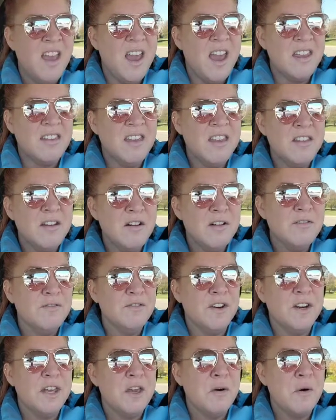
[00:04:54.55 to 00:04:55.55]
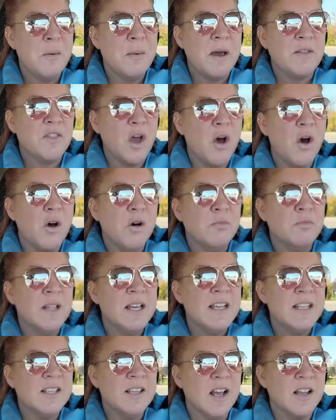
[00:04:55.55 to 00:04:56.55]
And then her video about the
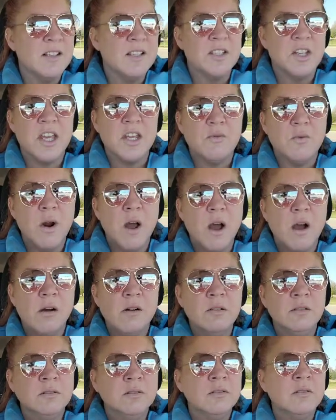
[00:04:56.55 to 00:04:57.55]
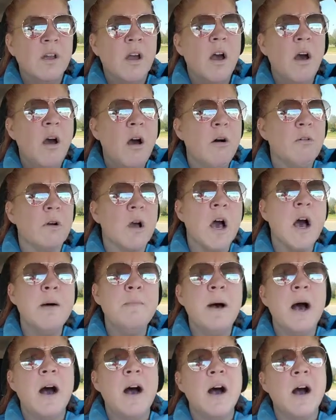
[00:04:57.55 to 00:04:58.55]
homeless on Skid Row. Oh,
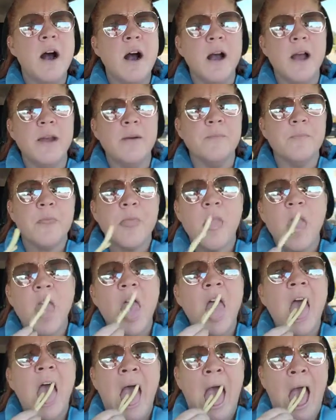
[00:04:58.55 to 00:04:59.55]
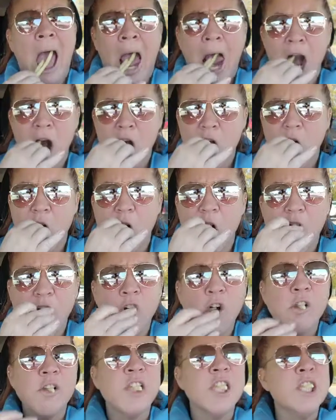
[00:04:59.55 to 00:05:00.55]
come on.
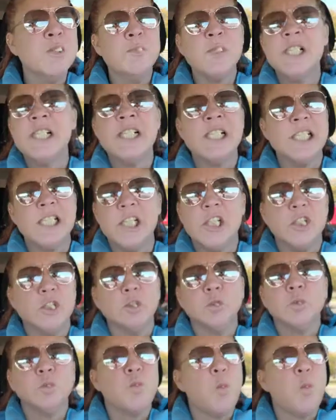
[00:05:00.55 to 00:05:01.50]
Oh, come on.